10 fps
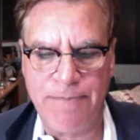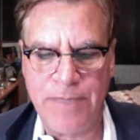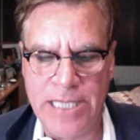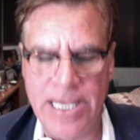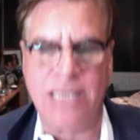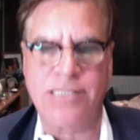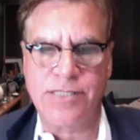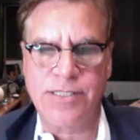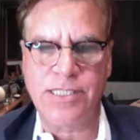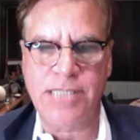yes,
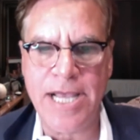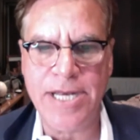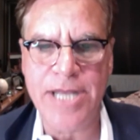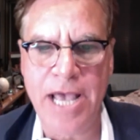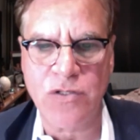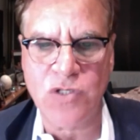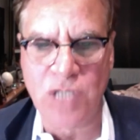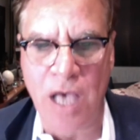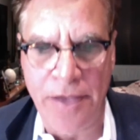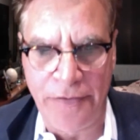standing
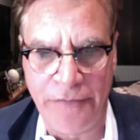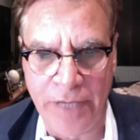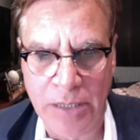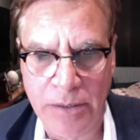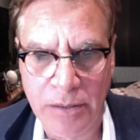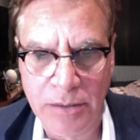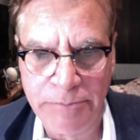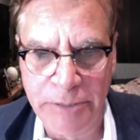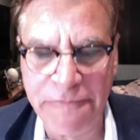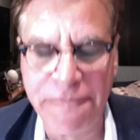outside of it
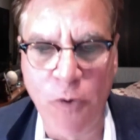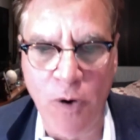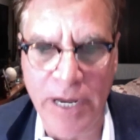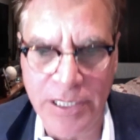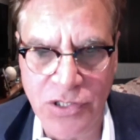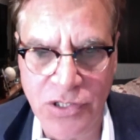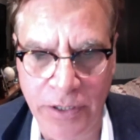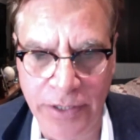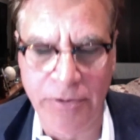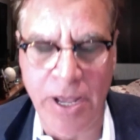before I
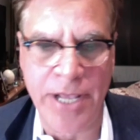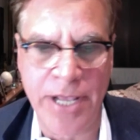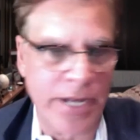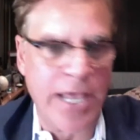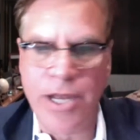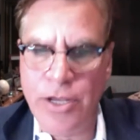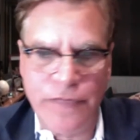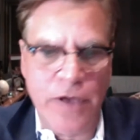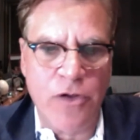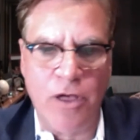started writing it. Again, you've
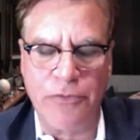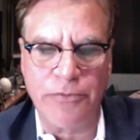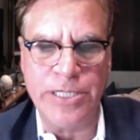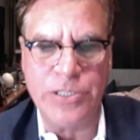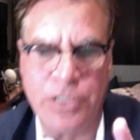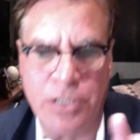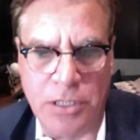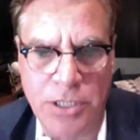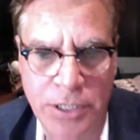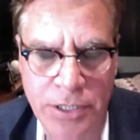done all the
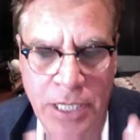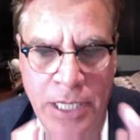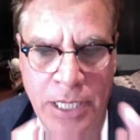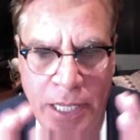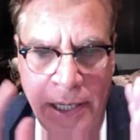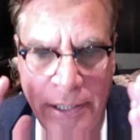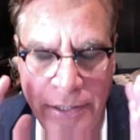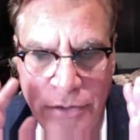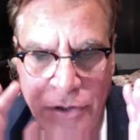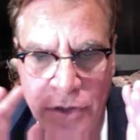research and and
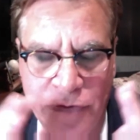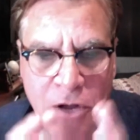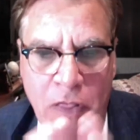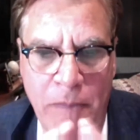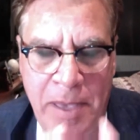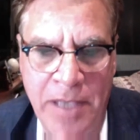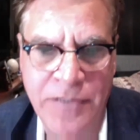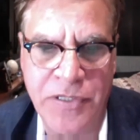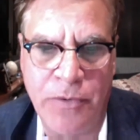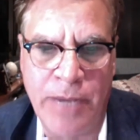and you've done all the
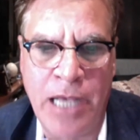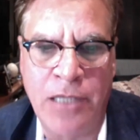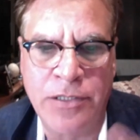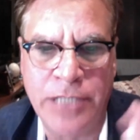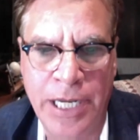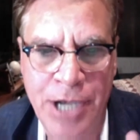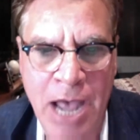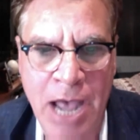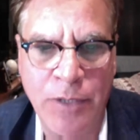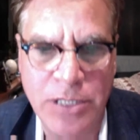pacing around, and
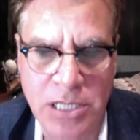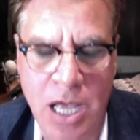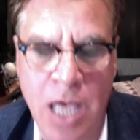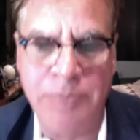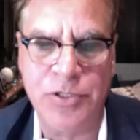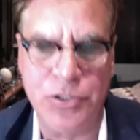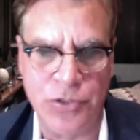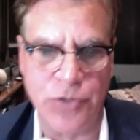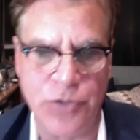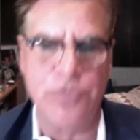now it's time to
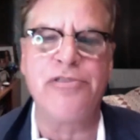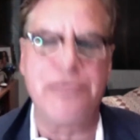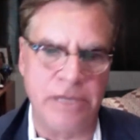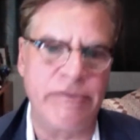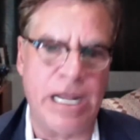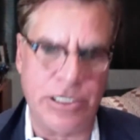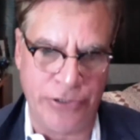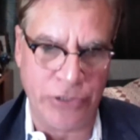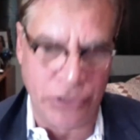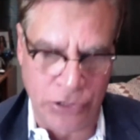do the thing that
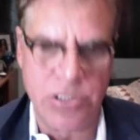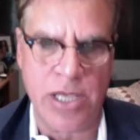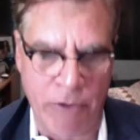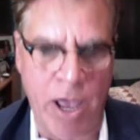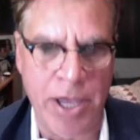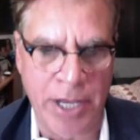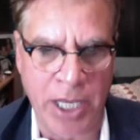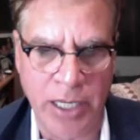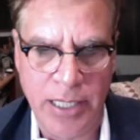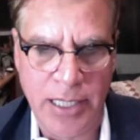actually looks like writing.
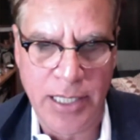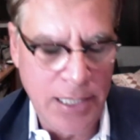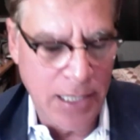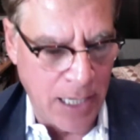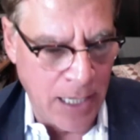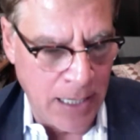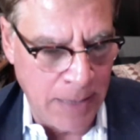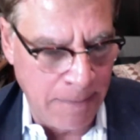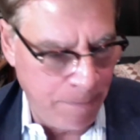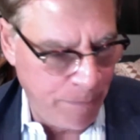
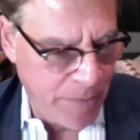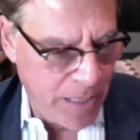Um,